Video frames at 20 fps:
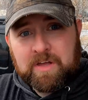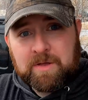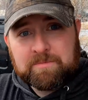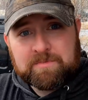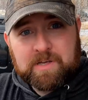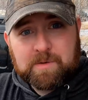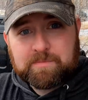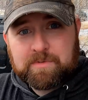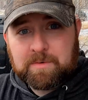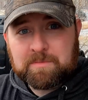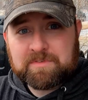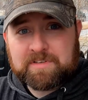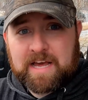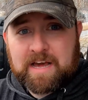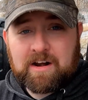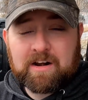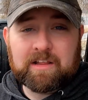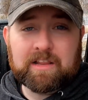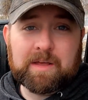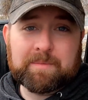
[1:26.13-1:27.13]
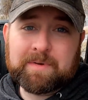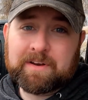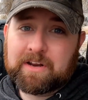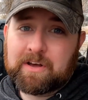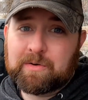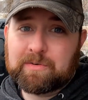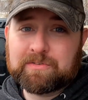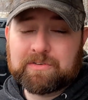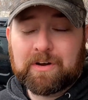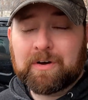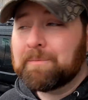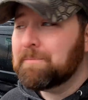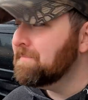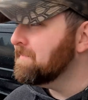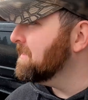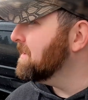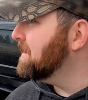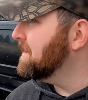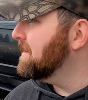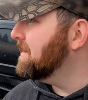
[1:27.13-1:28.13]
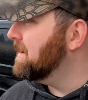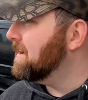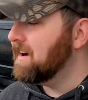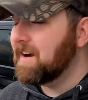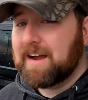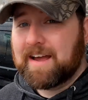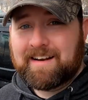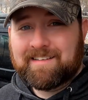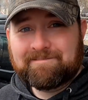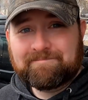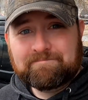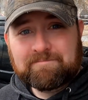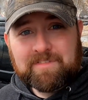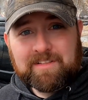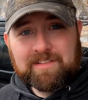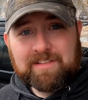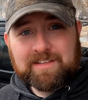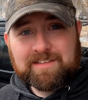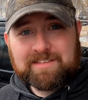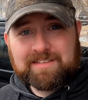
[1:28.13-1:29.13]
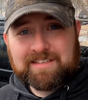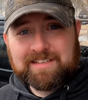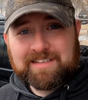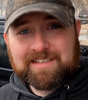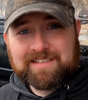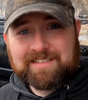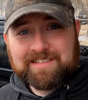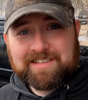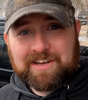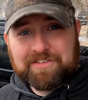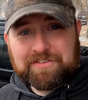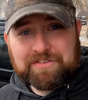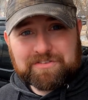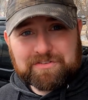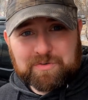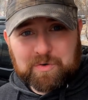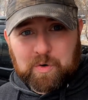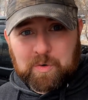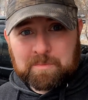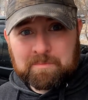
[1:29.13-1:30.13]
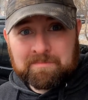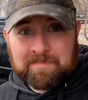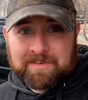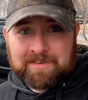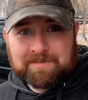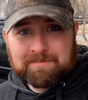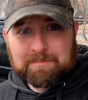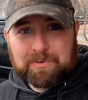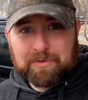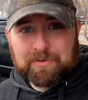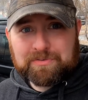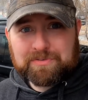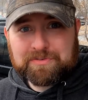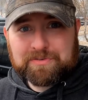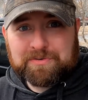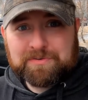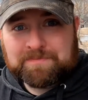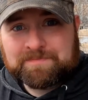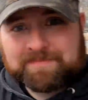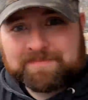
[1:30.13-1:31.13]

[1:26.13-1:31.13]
Thumbs up, thumbs down on it. Let me know. So, all right, let's see how this storm pulls through